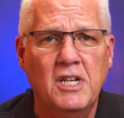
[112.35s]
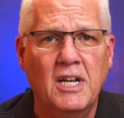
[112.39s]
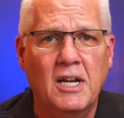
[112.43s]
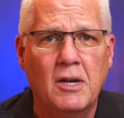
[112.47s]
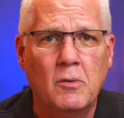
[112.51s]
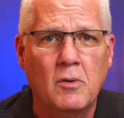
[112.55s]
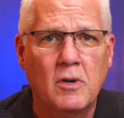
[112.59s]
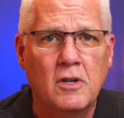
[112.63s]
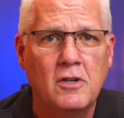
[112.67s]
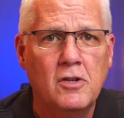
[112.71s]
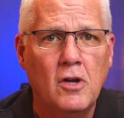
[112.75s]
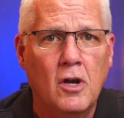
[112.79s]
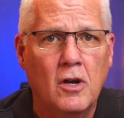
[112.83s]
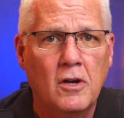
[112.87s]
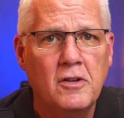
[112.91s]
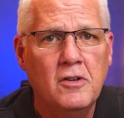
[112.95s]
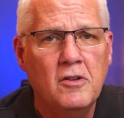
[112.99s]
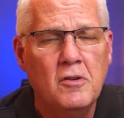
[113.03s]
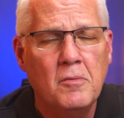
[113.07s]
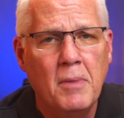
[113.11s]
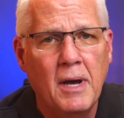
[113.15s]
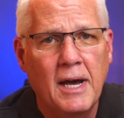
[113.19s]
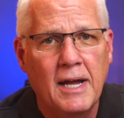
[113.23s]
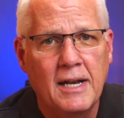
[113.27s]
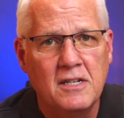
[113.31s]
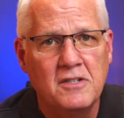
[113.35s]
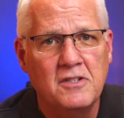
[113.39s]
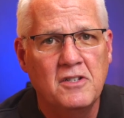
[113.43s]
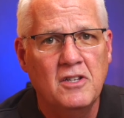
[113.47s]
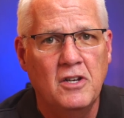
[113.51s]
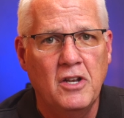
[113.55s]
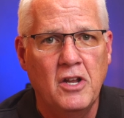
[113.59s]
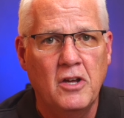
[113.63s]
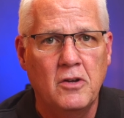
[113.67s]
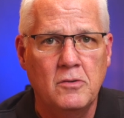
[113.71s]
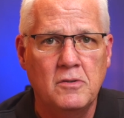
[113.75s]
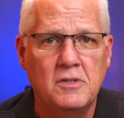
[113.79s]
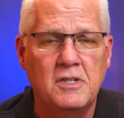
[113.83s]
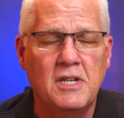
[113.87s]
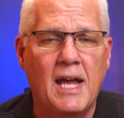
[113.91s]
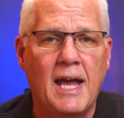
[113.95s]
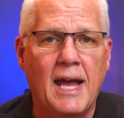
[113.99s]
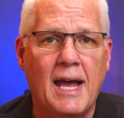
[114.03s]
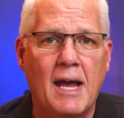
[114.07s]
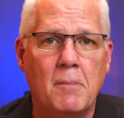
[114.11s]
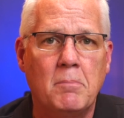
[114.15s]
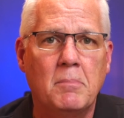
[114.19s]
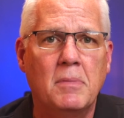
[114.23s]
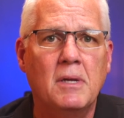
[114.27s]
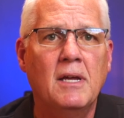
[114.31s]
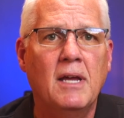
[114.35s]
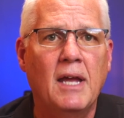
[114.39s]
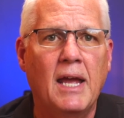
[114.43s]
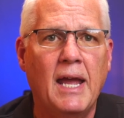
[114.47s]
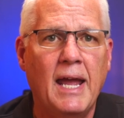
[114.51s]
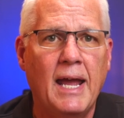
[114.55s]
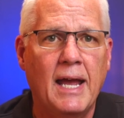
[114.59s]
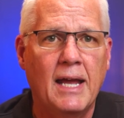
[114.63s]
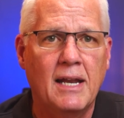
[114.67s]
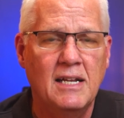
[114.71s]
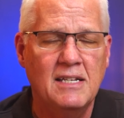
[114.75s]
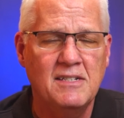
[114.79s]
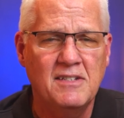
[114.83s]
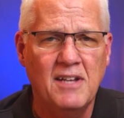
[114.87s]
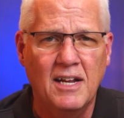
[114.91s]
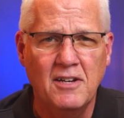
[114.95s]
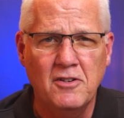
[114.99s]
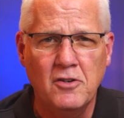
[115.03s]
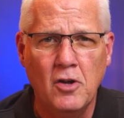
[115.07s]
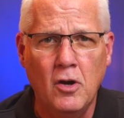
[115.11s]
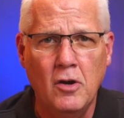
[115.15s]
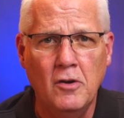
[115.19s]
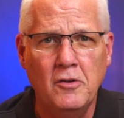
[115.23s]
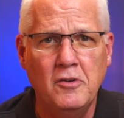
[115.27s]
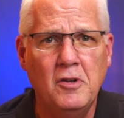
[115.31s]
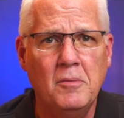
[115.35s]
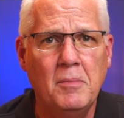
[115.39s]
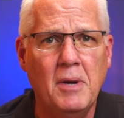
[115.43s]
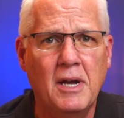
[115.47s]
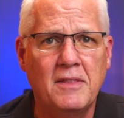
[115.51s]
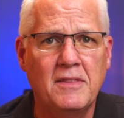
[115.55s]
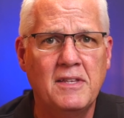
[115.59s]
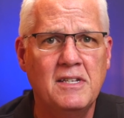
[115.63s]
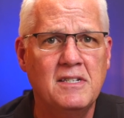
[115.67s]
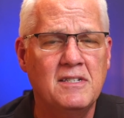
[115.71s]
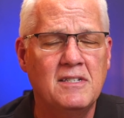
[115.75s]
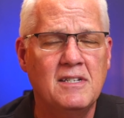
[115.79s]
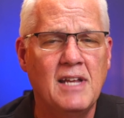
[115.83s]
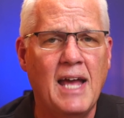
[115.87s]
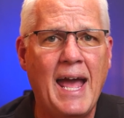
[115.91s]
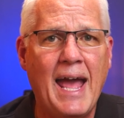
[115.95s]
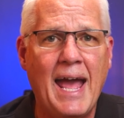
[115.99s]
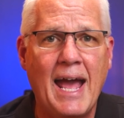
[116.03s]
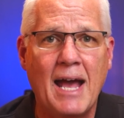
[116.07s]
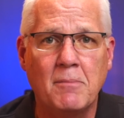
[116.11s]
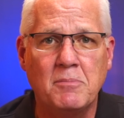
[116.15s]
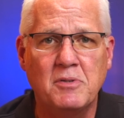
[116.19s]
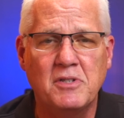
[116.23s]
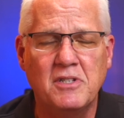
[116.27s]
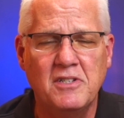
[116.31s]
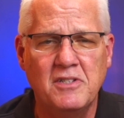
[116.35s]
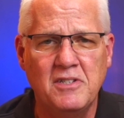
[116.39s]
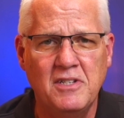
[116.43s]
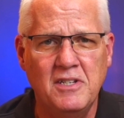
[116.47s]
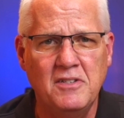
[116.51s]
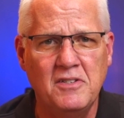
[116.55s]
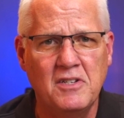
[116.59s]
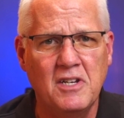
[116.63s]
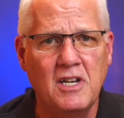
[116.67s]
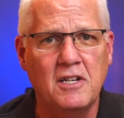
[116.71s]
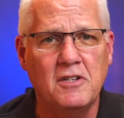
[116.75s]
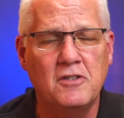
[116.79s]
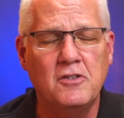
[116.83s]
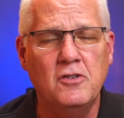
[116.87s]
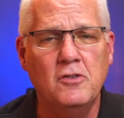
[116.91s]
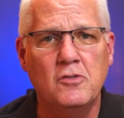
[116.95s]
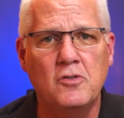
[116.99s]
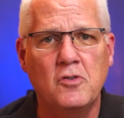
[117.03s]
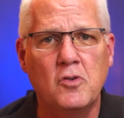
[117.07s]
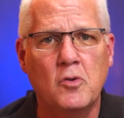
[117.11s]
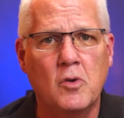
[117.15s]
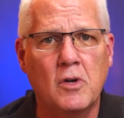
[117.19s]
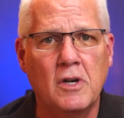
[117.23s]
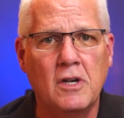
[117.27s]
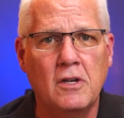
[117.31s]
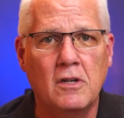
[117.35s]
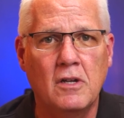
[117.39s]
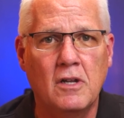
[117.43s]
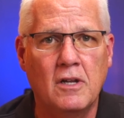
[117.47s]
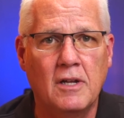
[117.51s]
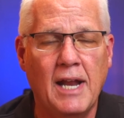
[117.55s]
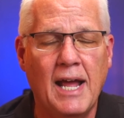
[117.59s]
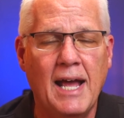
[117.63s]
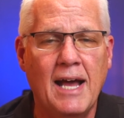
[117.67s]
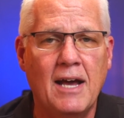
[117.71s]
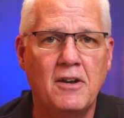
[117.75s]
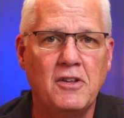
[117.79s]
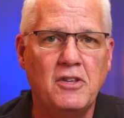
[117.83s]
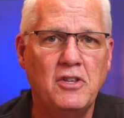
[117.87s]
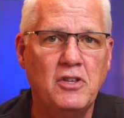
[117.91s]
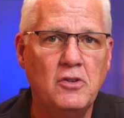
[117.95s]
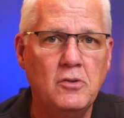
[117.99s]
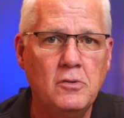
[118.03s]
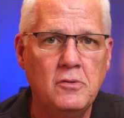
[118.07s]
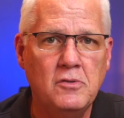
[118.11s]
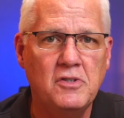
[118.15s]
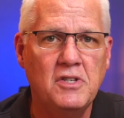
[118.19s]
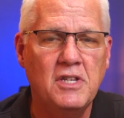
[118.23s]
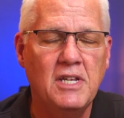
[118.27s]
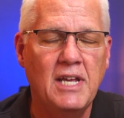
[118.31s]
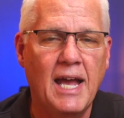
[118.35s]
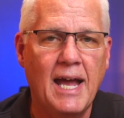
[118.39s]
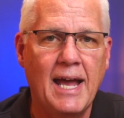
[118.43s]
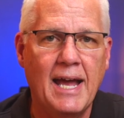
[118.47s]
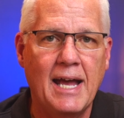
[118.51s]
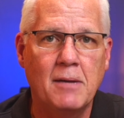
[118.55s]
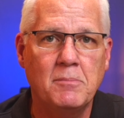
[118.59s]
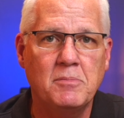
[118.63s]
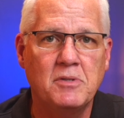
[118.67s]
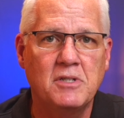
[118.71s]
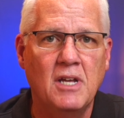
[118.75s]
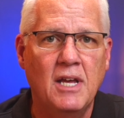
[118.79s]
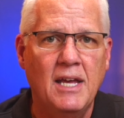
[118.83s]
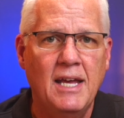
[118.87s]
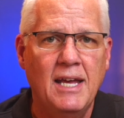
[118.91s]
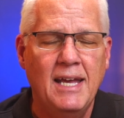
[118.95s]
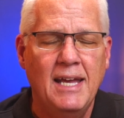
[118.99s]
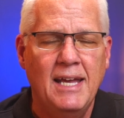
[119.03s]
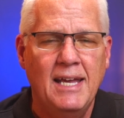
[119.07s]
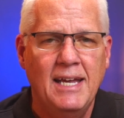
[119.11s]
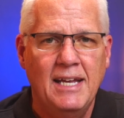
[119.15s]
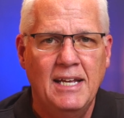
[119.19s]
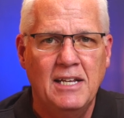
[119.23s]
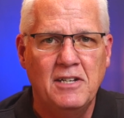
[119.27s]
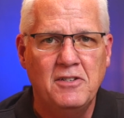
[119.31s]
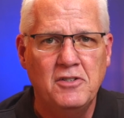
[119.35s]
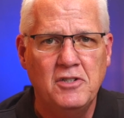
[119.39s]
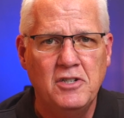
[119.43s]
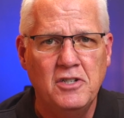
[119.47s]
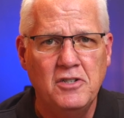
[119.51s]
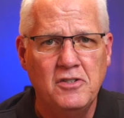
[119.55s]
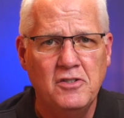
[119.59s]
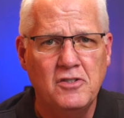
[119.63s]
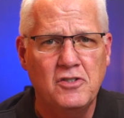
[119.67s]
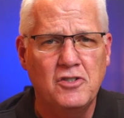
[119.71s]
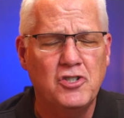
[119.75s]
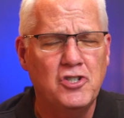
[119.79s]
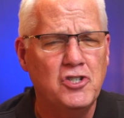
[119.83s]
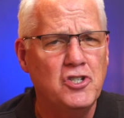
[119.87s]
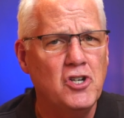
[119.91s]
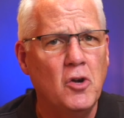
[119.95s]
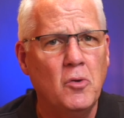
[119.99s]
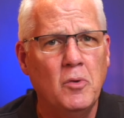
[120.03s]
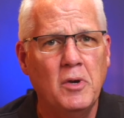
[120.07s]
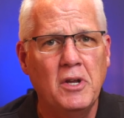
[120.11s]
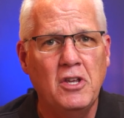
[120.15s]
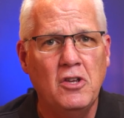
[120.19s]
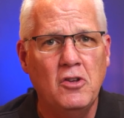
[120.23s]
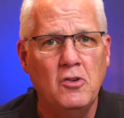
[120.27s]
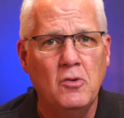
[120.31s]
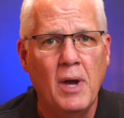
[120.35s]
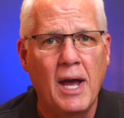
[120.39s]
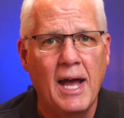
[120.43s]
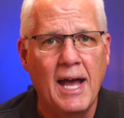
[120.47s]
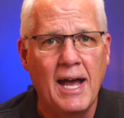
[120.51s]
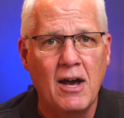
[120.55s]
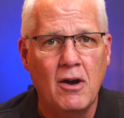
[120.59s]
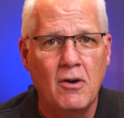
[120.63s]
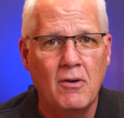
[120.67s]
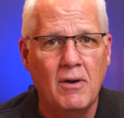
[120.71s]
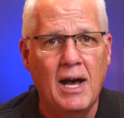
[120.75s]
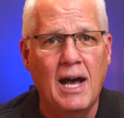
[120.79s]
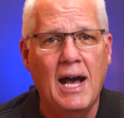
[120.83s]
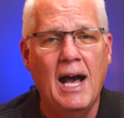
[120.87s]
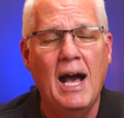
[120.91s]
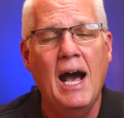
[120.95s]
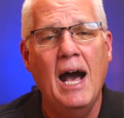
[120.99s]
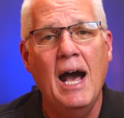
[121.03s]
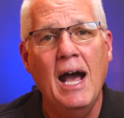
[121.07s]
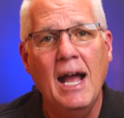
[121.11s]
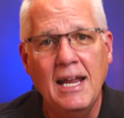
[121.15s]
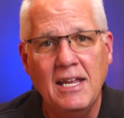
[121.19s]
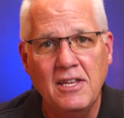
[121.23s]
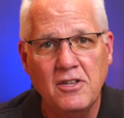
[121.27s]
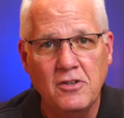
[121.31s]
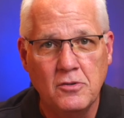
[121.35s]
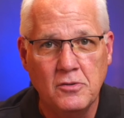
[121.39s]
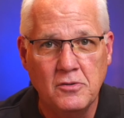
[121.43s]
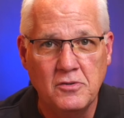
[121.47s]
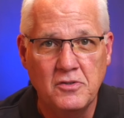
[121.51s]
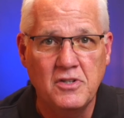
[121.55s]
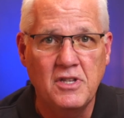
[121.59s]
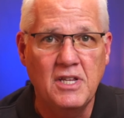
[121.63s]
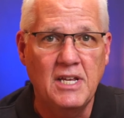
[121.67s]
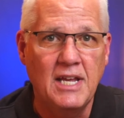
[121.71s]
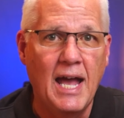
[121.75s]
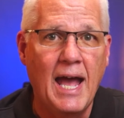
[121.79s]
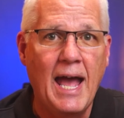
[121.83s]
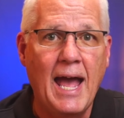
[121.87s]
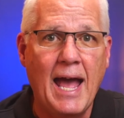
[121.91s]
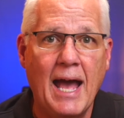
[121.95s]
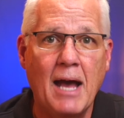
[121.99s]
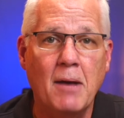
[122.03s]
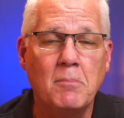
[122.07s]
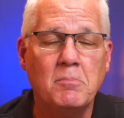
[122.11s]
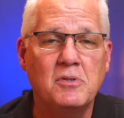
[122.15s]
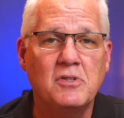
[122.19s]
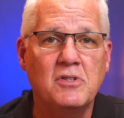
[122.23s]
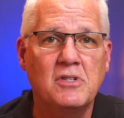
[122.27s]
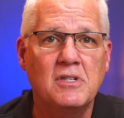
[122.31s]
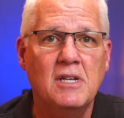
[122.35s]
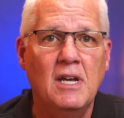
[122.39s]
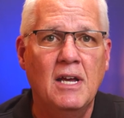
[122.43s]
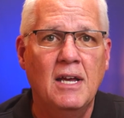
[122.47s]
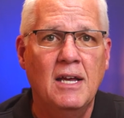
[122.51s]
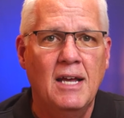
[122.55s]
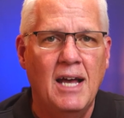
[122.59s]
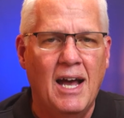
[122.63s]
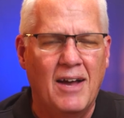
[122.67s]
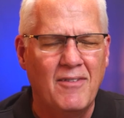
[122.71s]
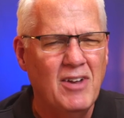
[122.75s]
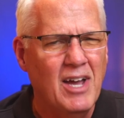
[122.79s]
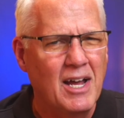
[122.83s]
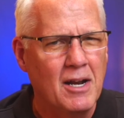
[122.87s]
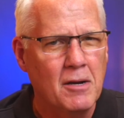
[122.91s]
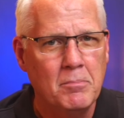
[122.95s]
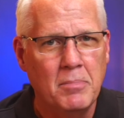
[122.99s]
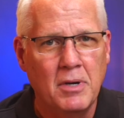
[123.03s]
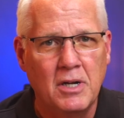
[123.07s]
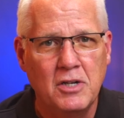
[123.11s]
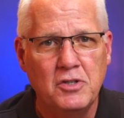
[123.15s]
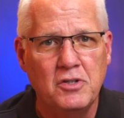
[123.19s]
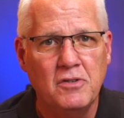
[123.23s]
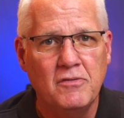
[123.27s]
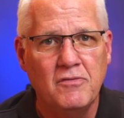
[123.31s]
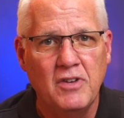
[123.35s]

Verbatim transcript: thing I want to talk to you about is the Notes app. And as I talk to you about these apps, this isn't a tutorial on how to use the apps. It's just showing you how I use the apps. I've got a bunch